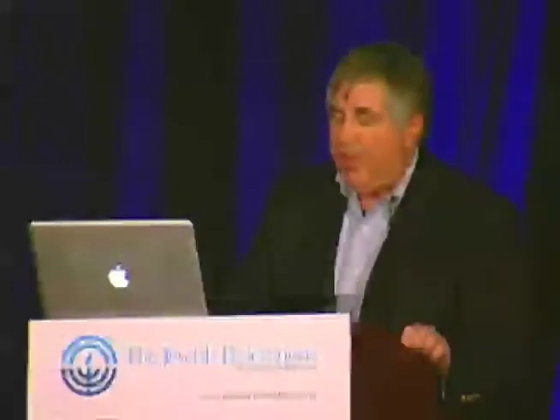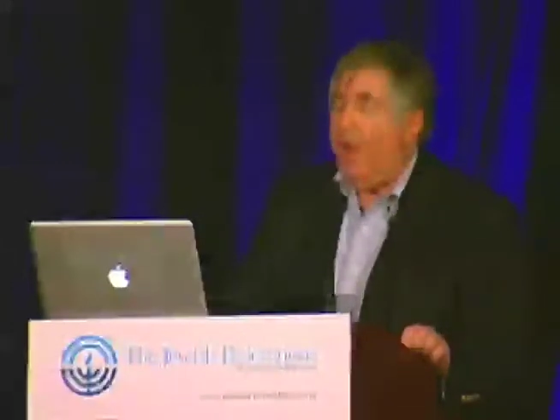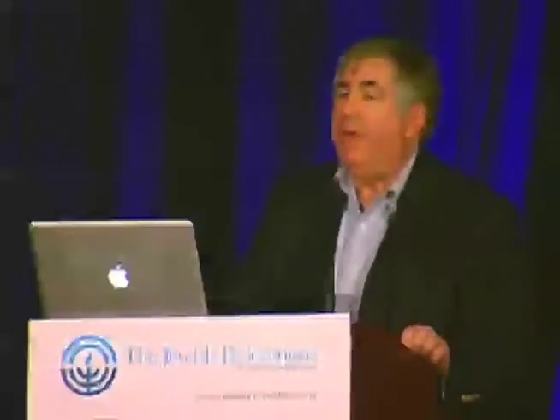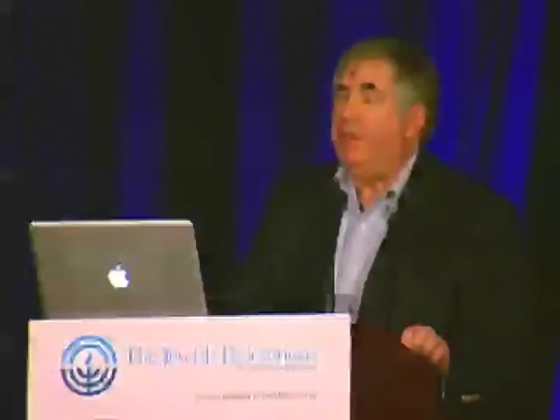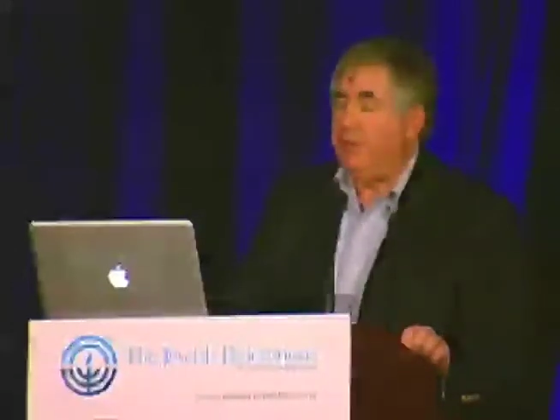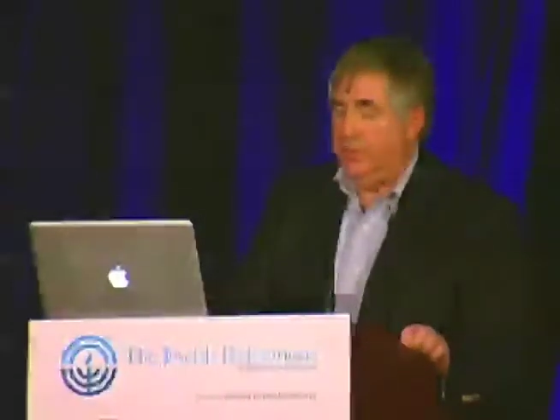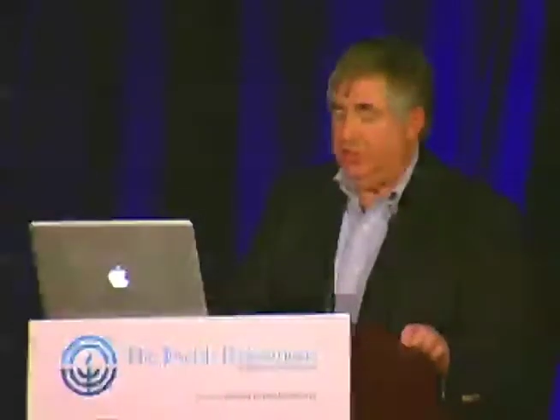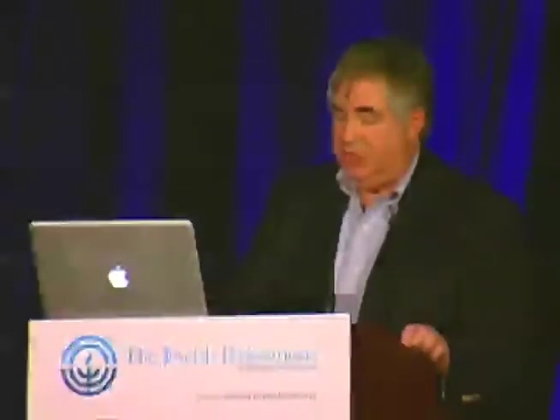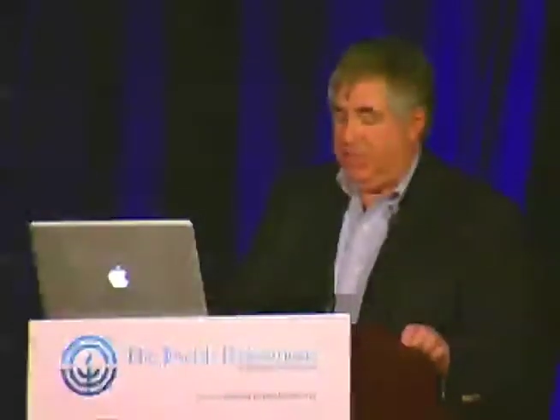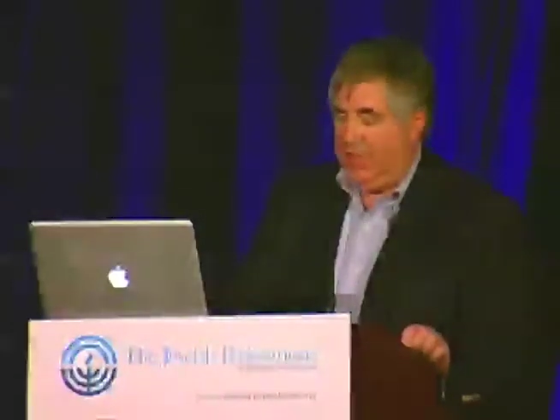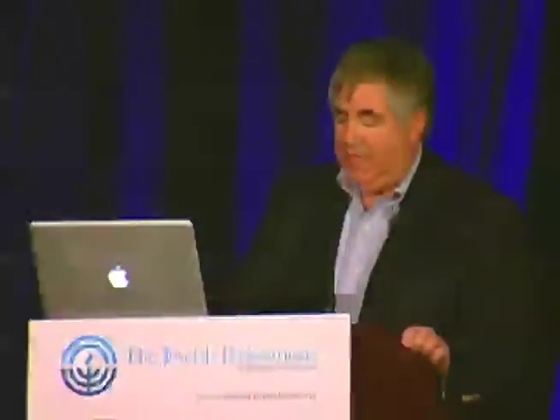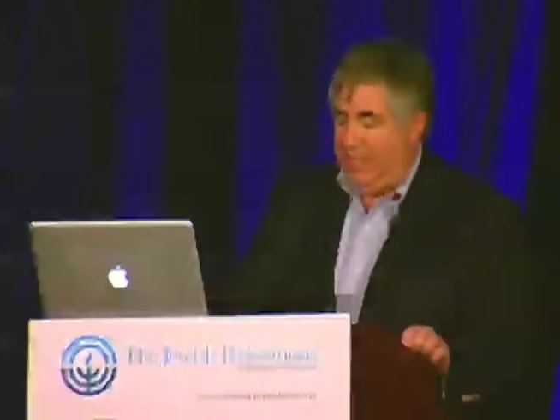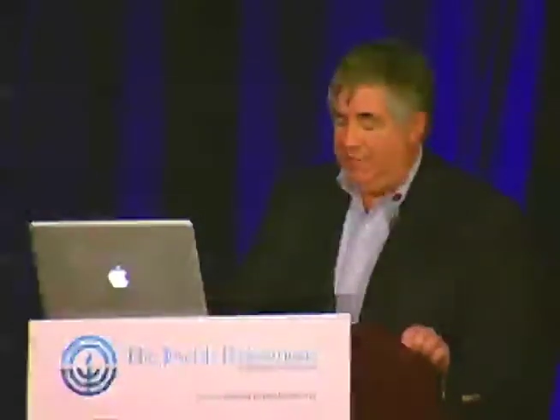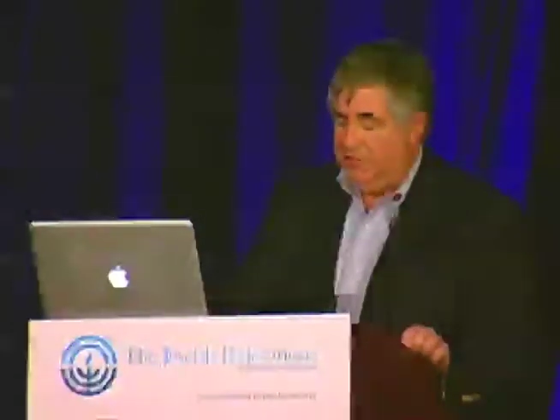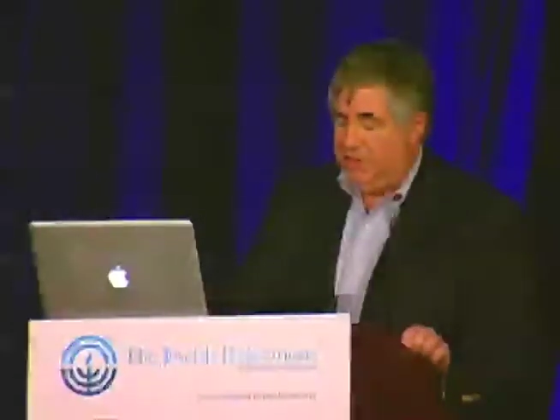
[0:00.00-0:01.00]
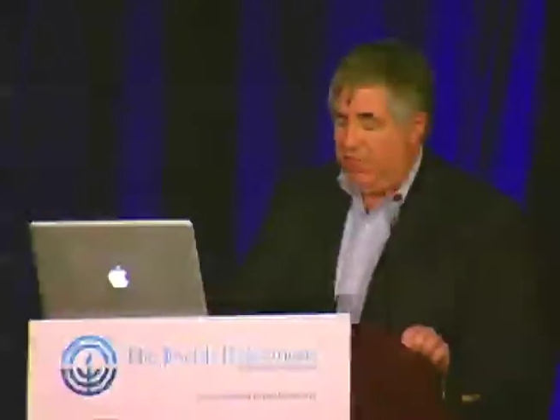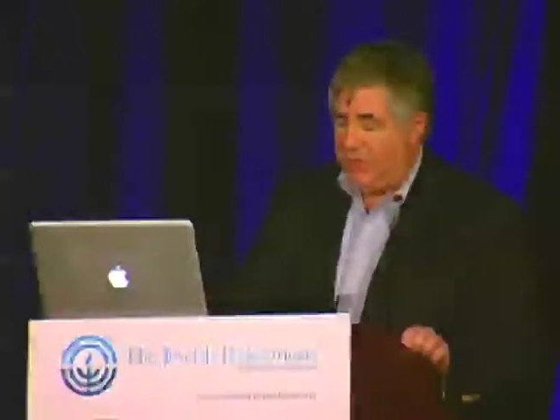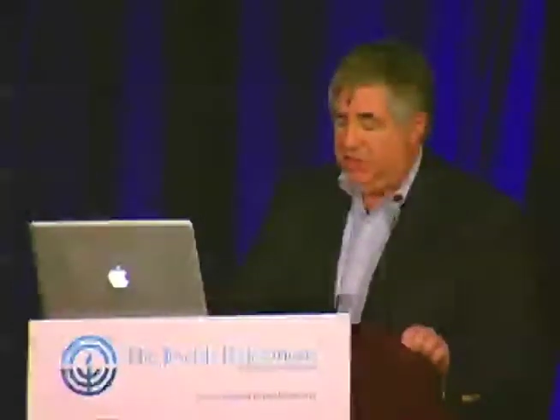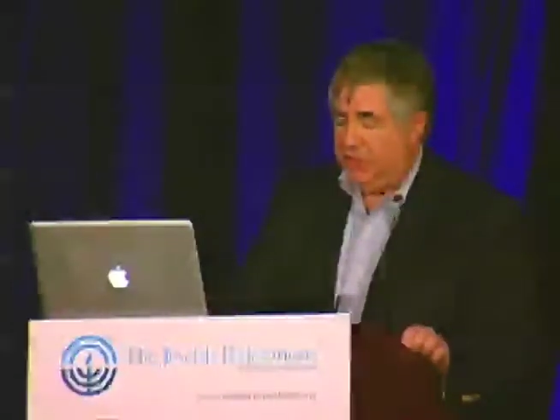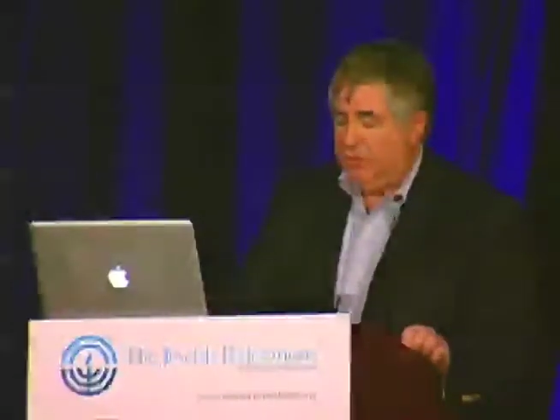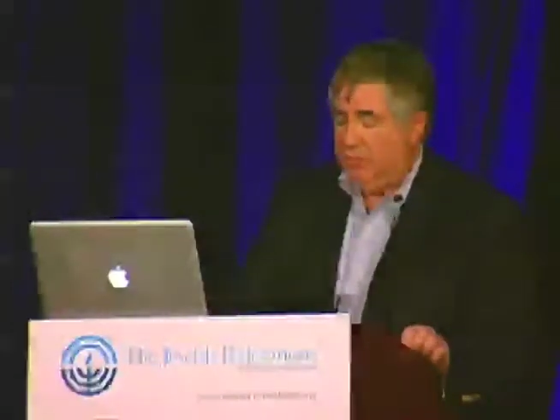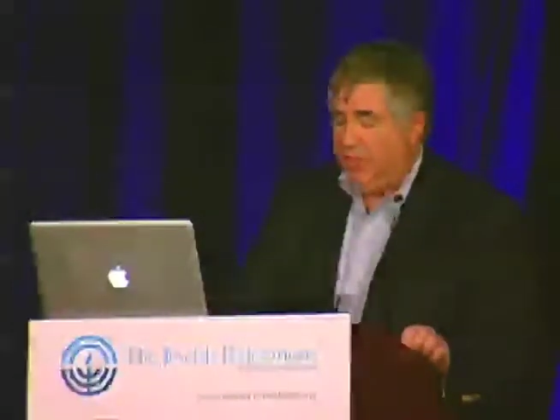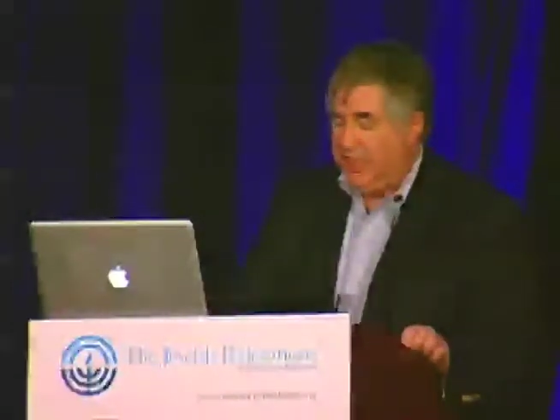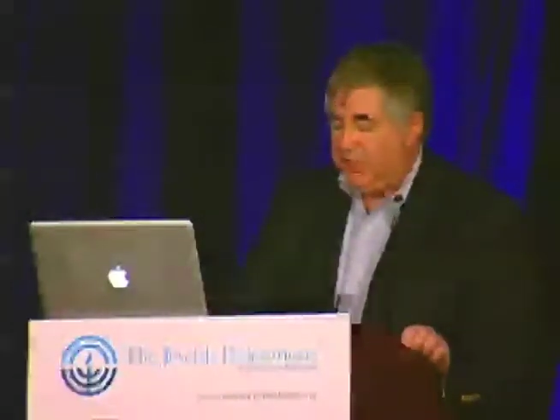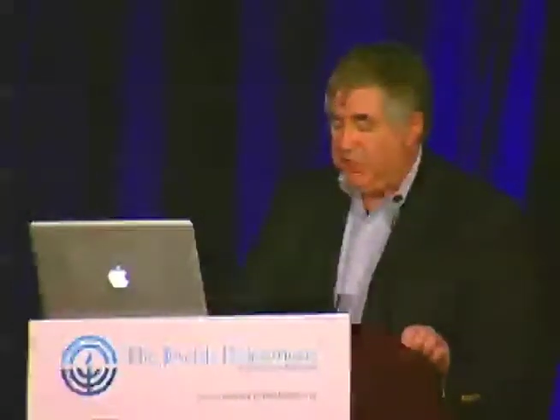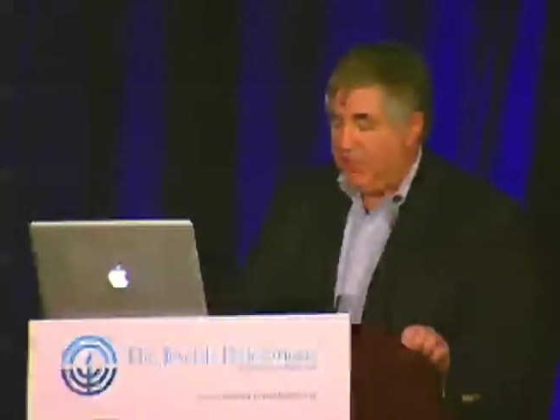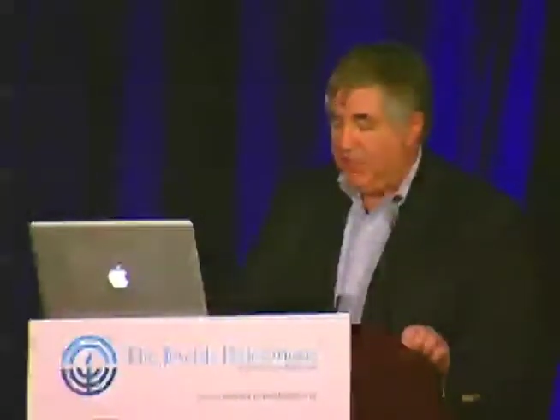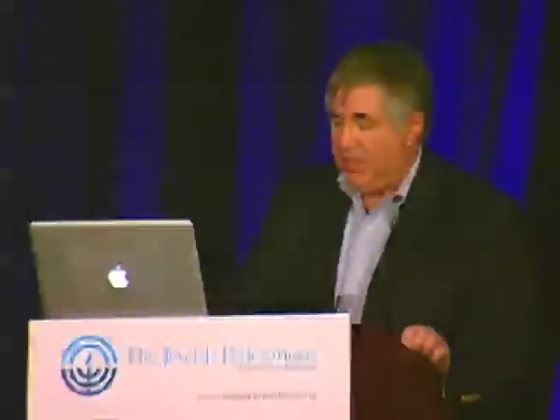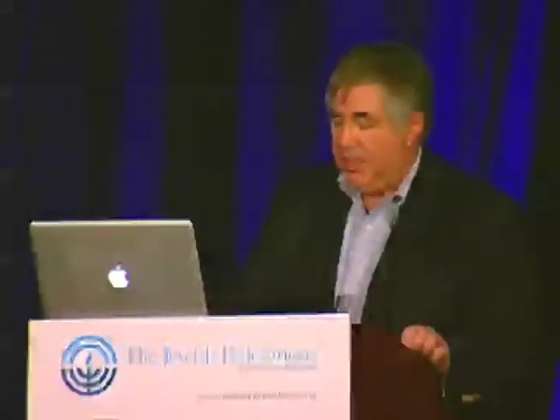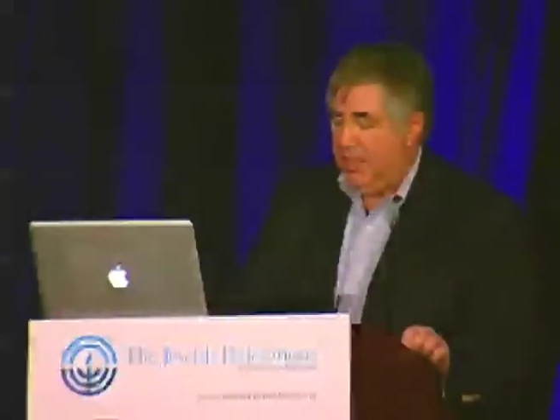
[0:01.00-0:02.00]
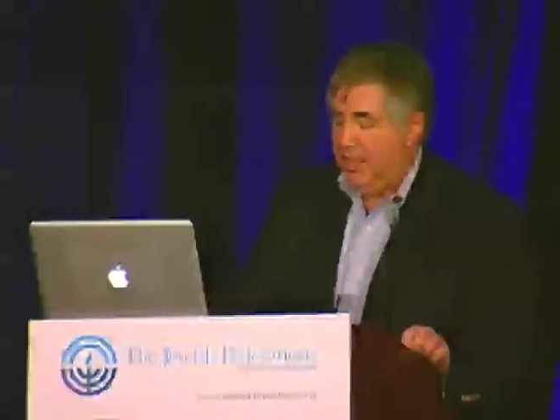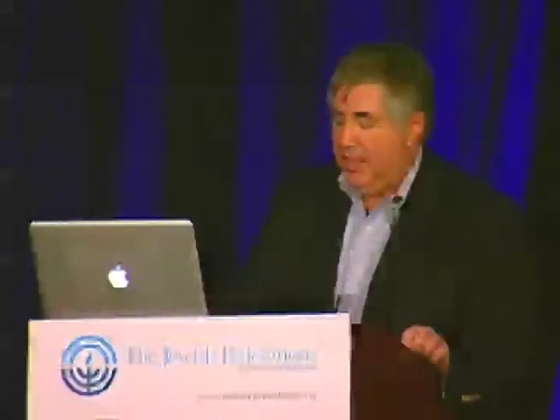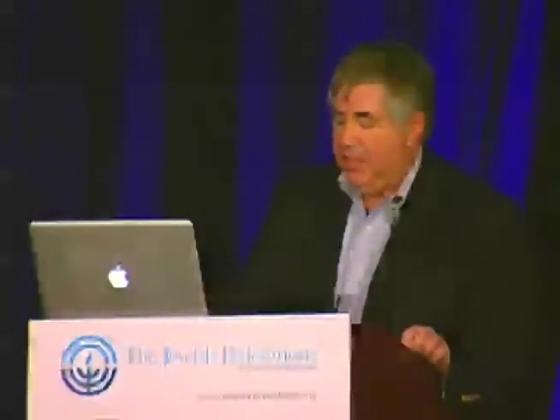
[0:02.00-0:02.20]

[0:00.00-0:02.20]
others that gives us the reason